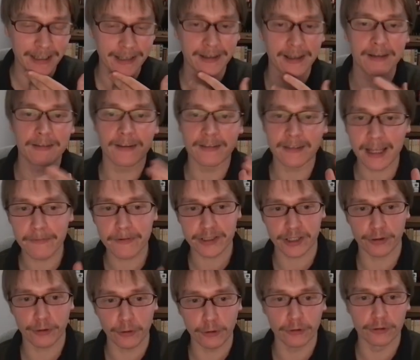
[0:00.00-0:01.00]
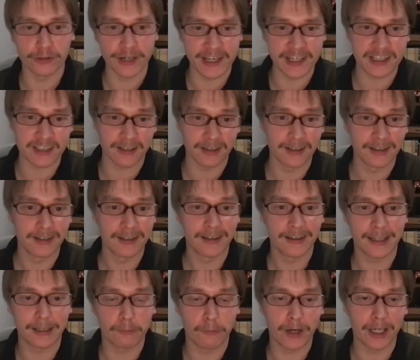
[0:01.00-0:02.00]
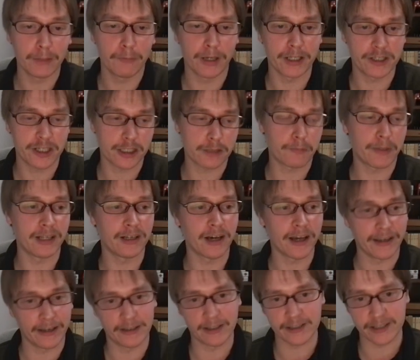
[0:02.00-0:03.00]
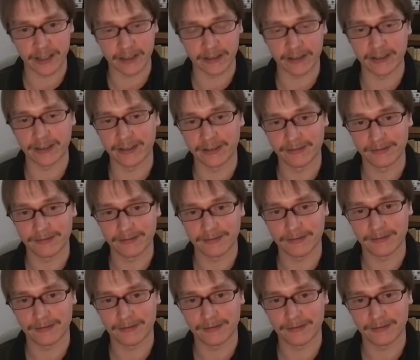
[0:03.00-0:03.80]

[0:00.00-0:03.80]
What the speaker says: Like, there was a good risk that white might just be dying in the center.